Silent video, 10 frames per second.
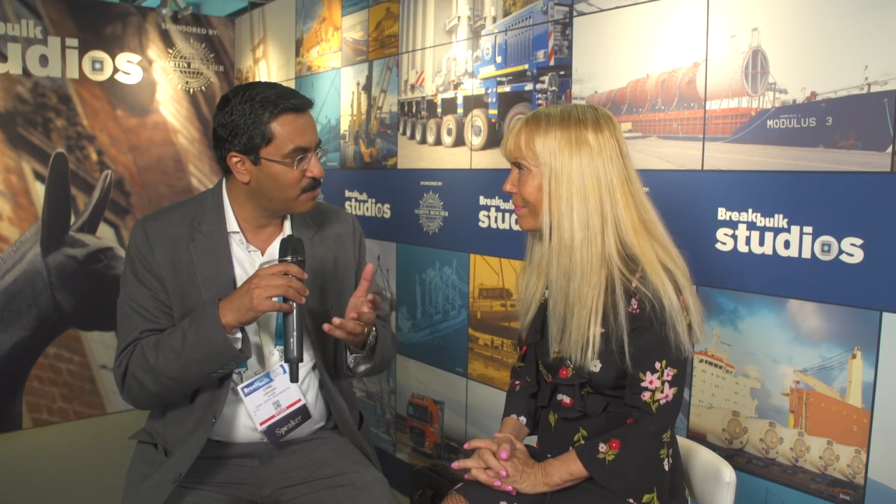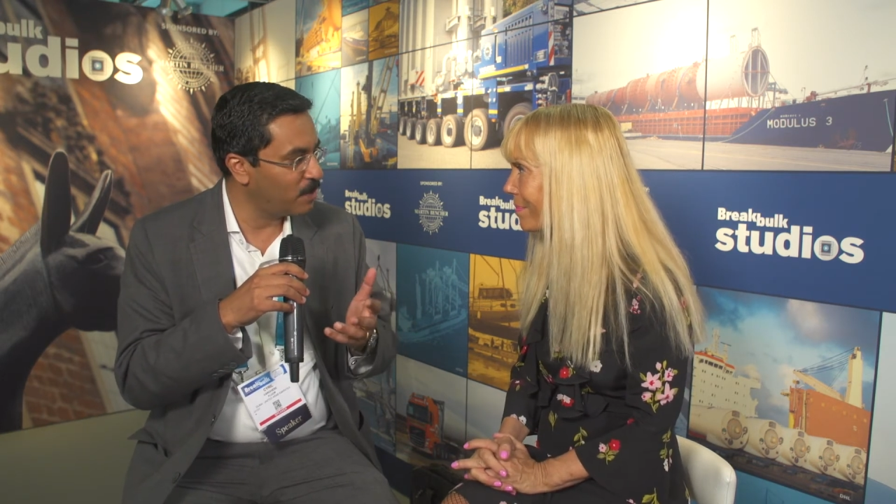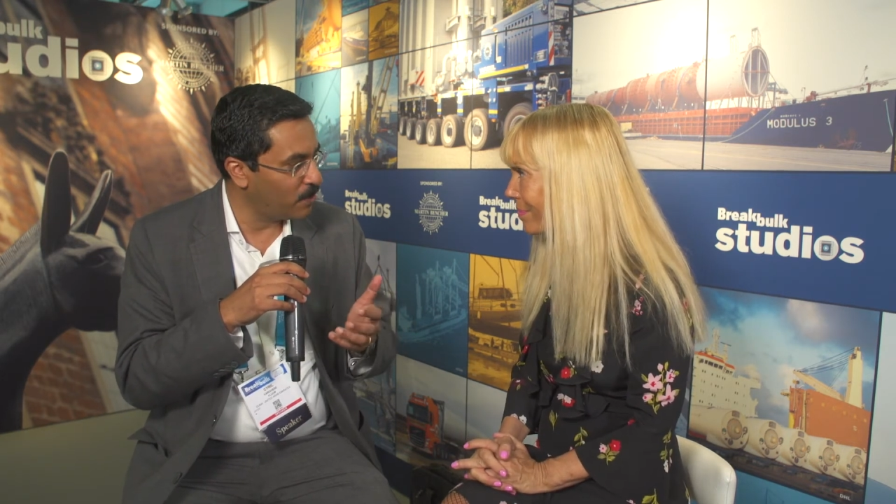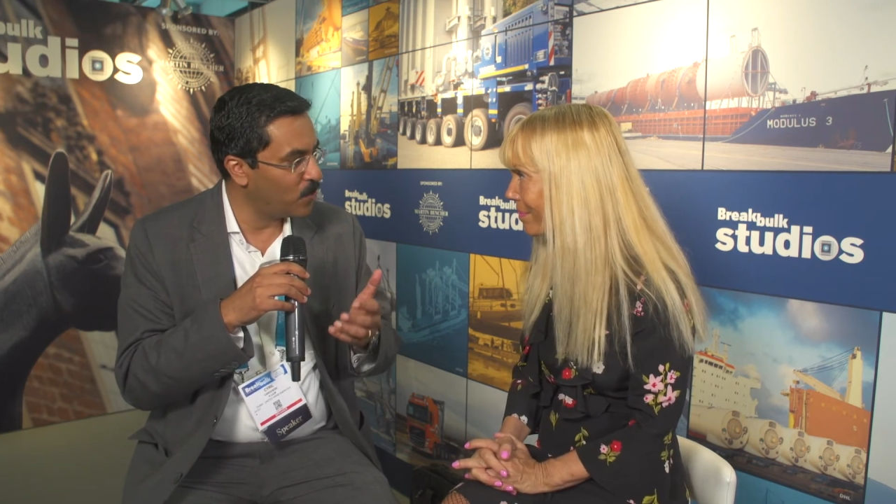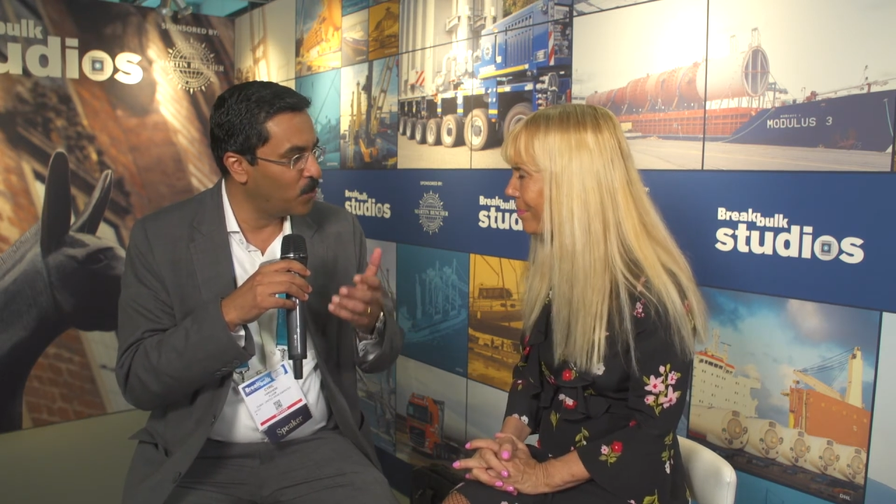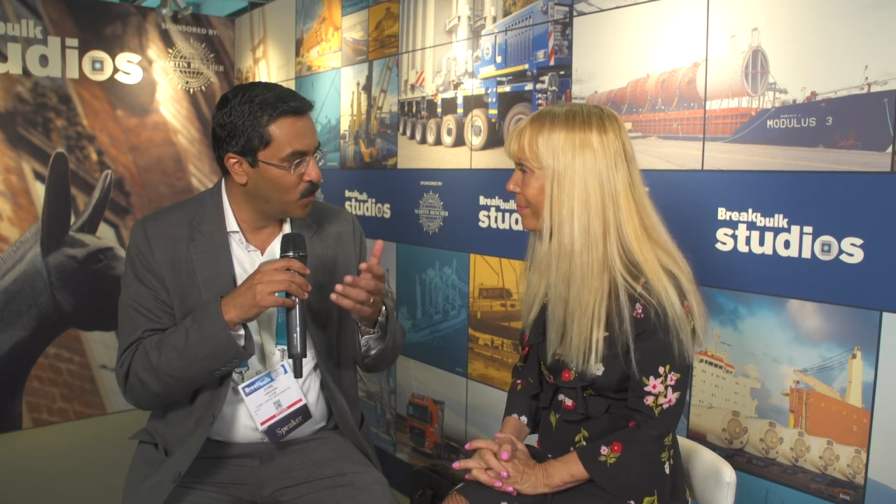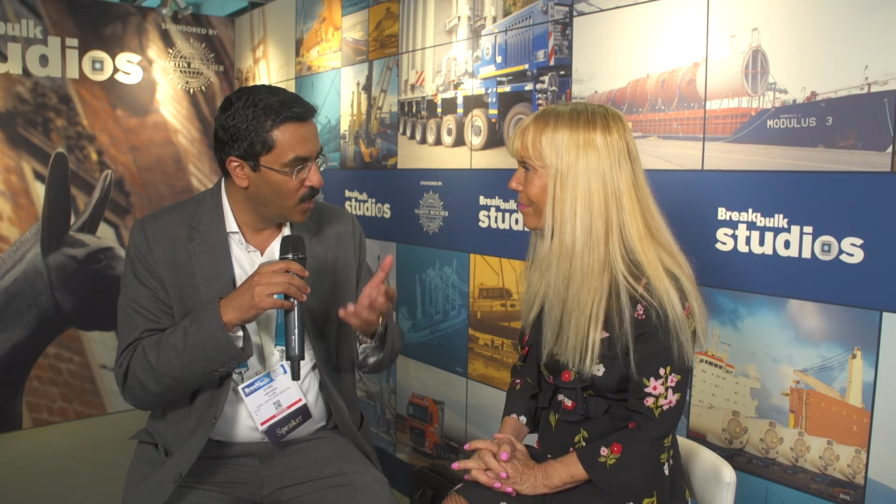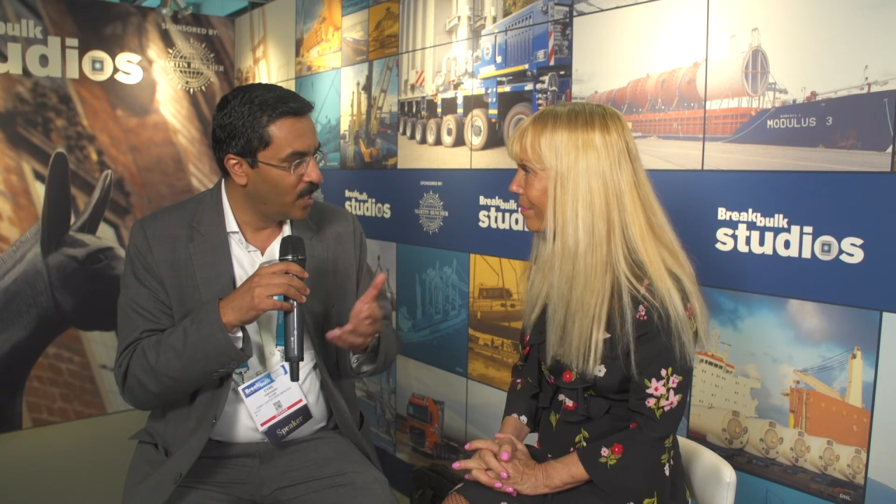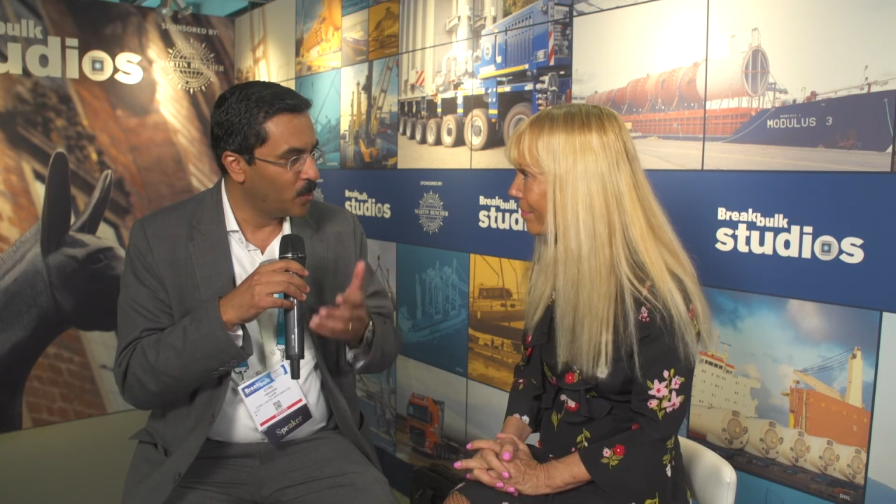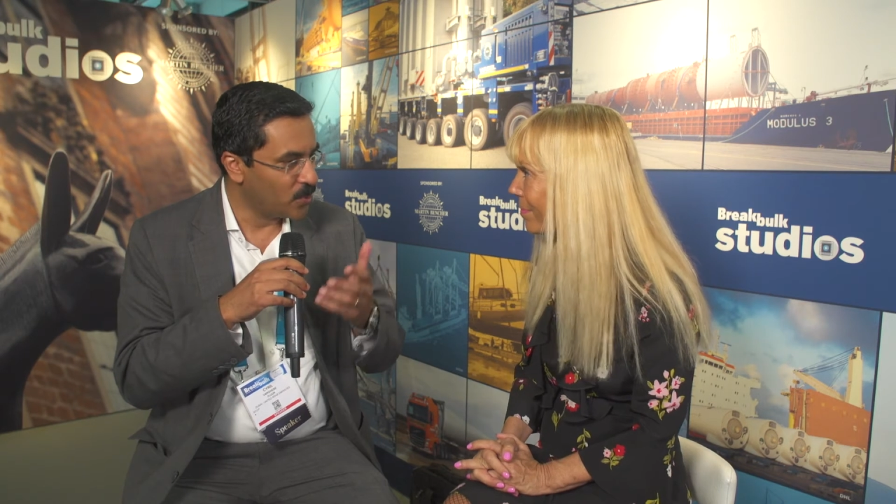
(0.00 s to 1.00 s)
people
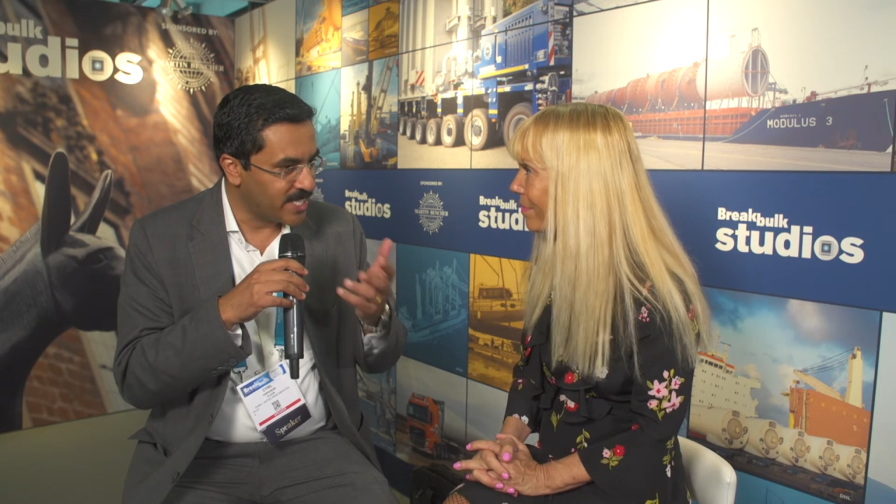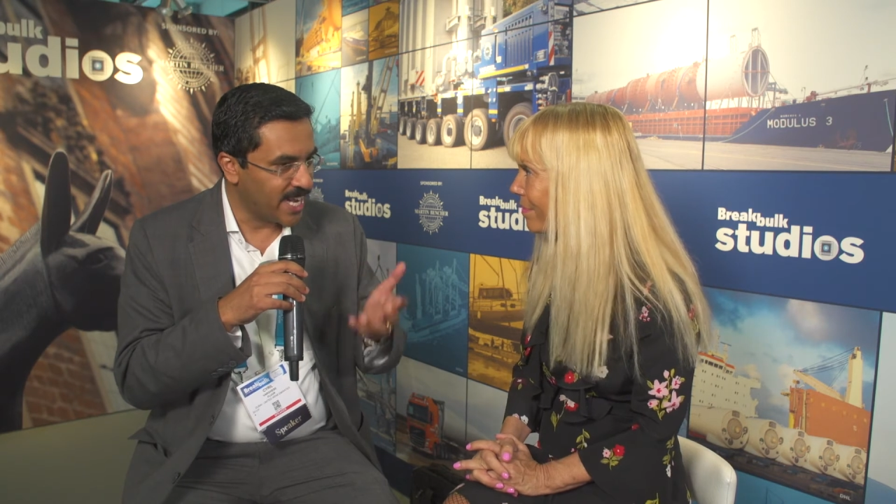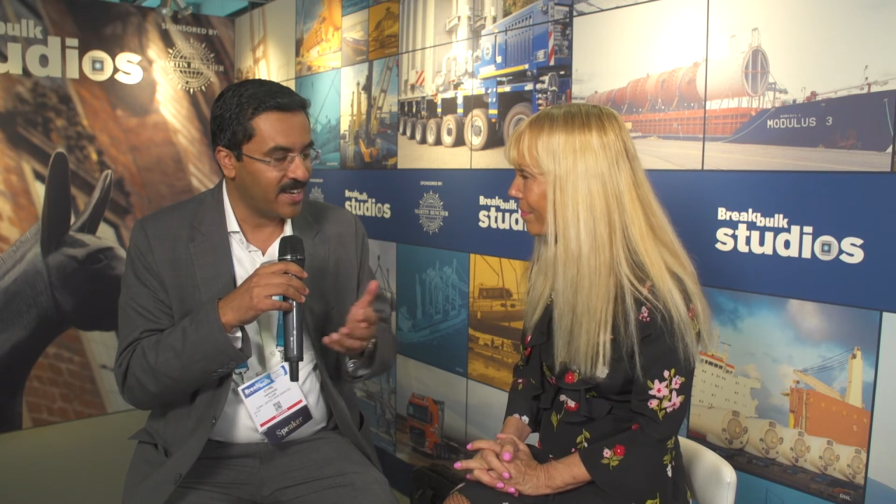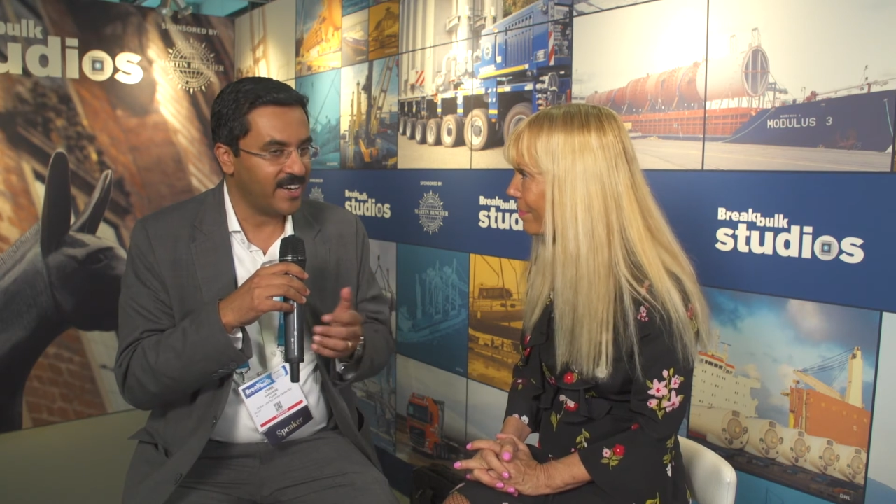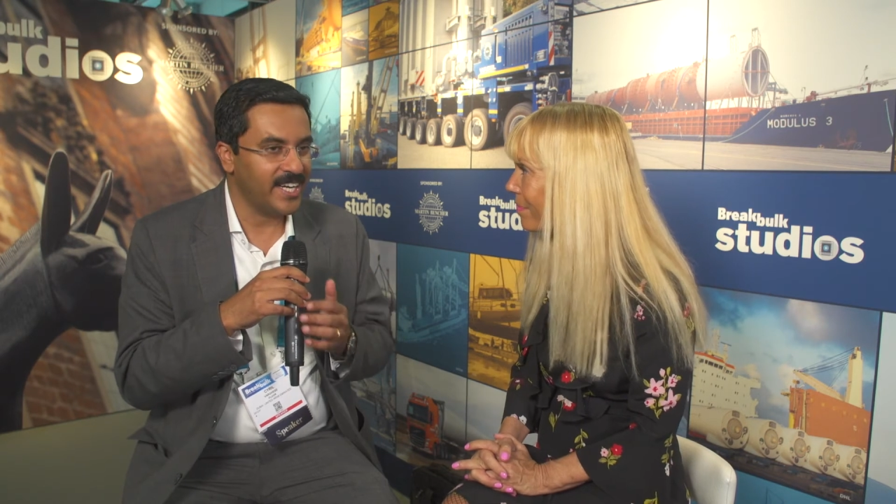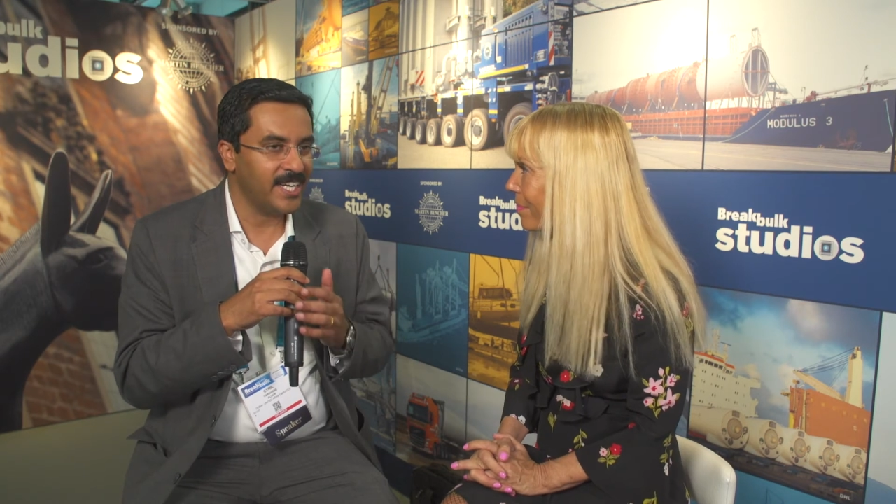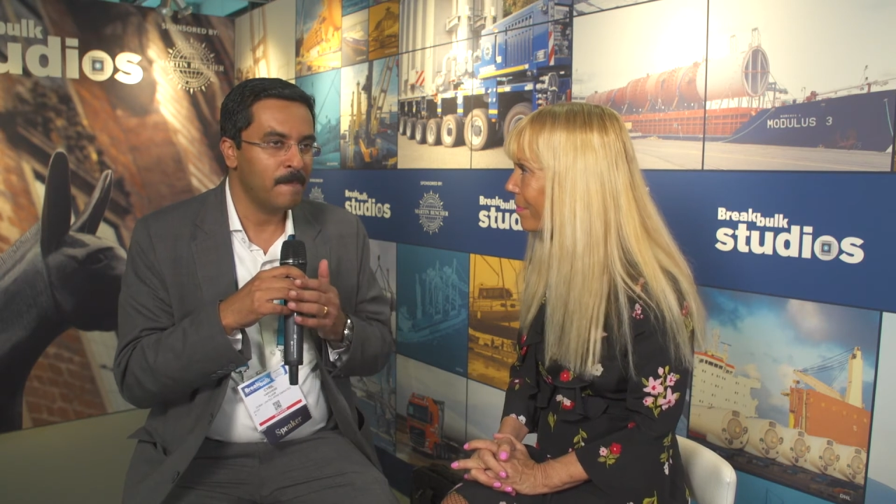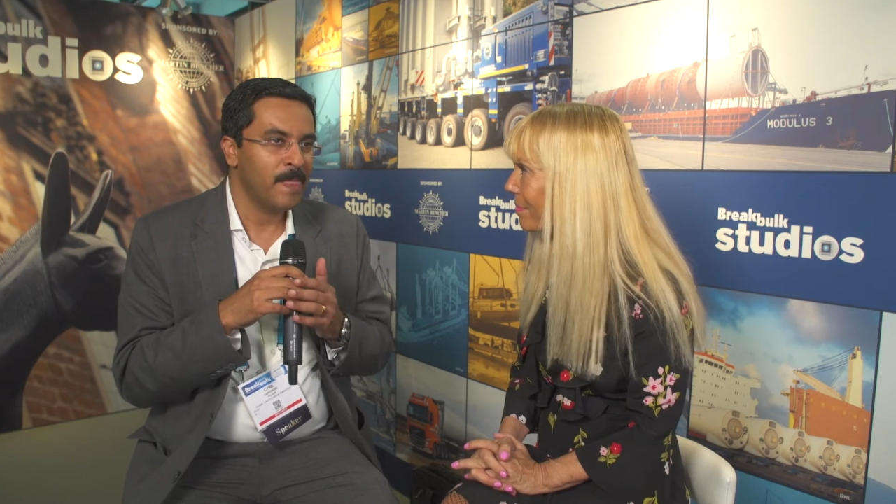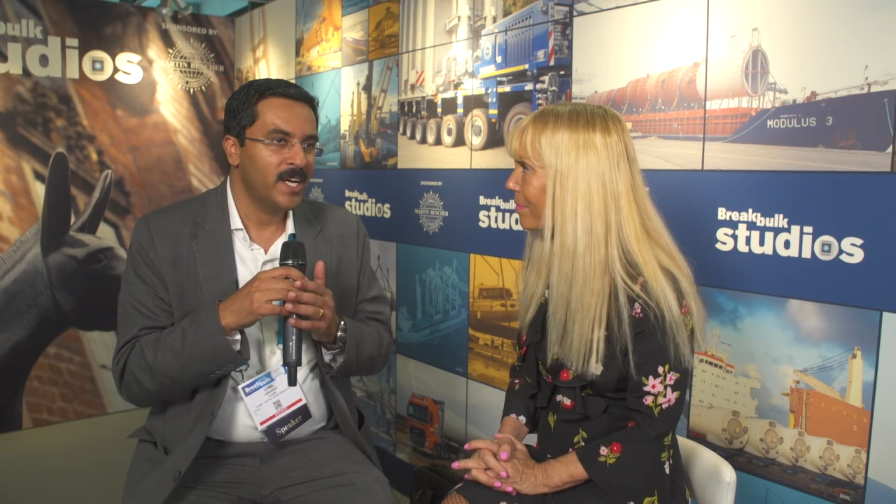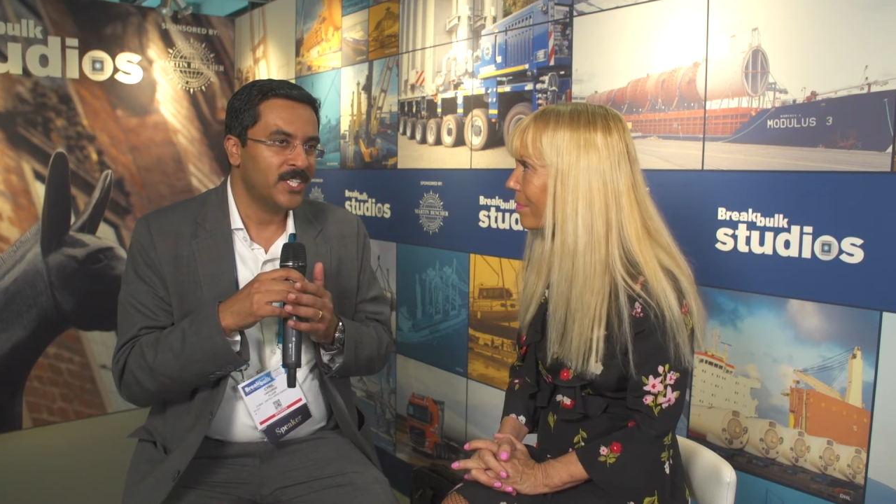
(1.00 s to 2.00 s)
who stand, right?
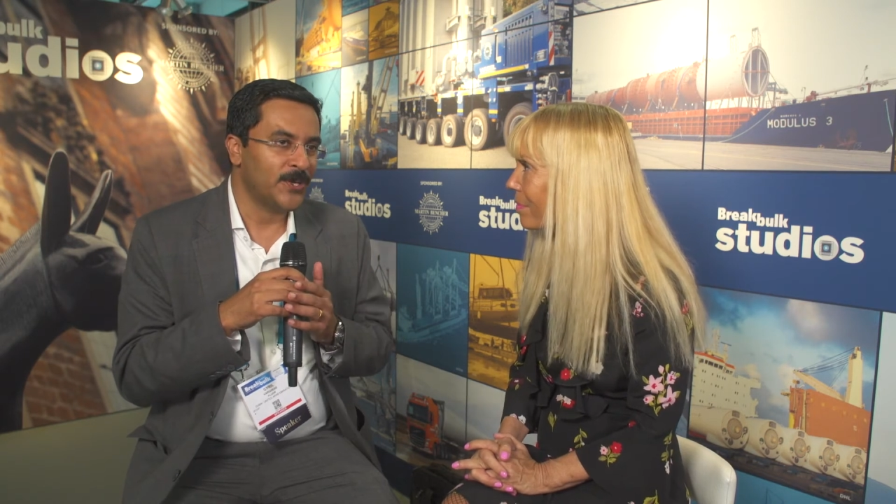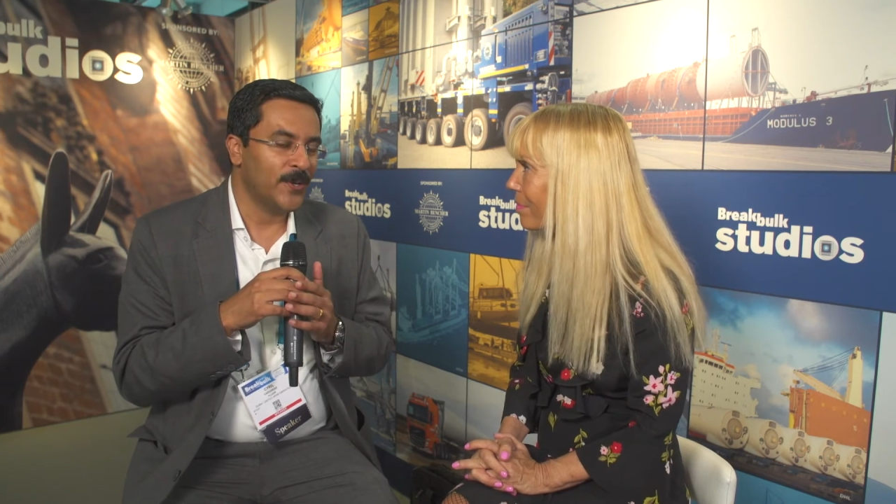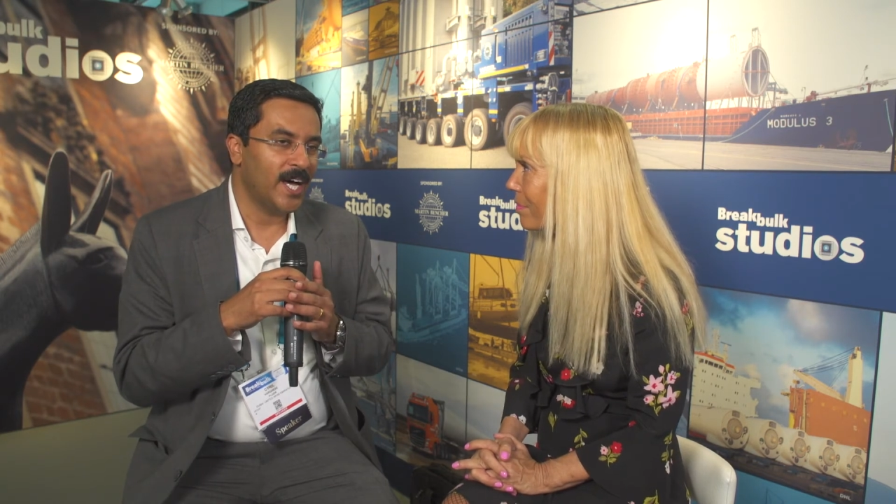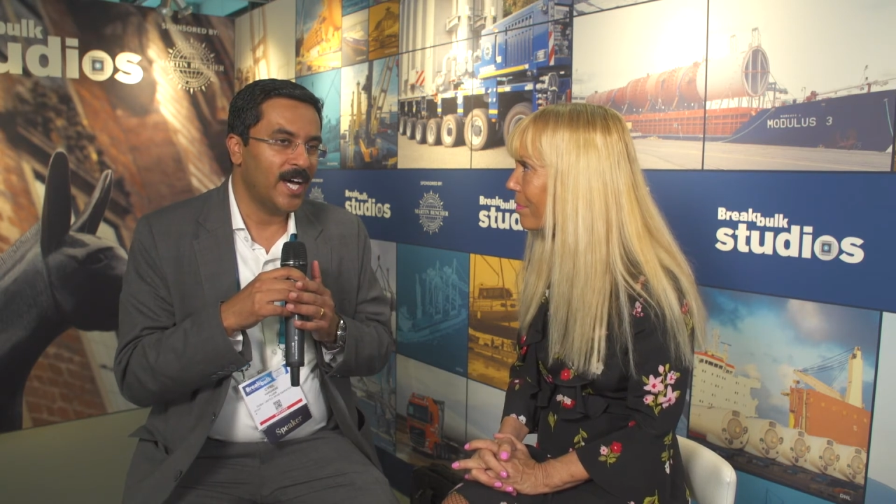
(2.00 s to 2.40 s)
So